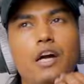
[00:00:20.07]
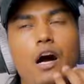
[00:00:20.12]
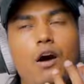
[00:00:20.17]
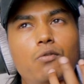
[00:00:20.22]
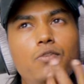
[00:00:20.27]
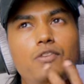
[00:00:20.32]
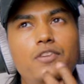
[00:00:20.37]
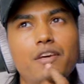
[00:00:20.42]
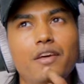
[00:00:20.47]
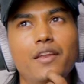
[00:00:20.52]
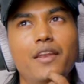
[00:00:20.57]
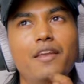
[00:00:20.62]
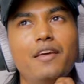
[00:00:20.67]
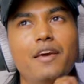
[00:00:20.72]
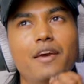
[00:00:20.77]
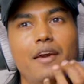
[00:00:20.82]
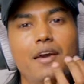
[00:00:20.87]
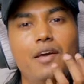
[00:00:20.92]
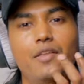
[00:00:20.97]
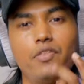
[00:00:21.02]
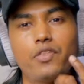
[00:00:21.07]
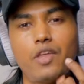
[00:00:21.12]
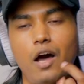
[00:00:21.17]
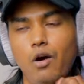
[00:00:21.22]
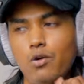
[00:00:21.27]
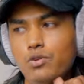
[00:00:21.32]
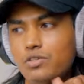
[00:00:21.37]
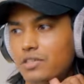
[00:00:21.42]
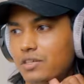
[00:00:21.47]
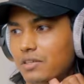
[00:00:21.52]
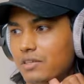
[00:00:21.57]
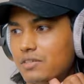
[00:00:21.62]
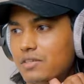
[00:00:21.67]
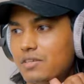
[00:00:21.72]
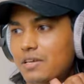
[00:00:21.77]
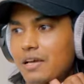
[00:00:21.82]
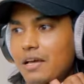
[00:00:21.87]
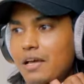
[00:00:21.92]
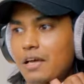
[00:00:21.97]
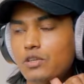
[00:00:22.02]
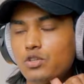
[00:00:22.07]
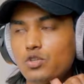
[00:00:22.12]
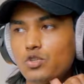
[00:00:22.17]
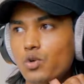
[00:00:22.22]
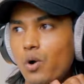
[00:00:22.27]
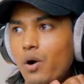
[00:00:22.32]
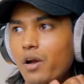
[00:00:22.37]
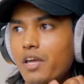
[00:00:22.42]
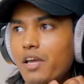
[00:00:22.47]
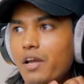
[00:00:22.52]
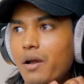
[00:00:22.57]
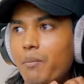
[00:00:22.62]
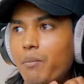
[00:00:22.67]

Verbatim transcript: counted in thousands, is talking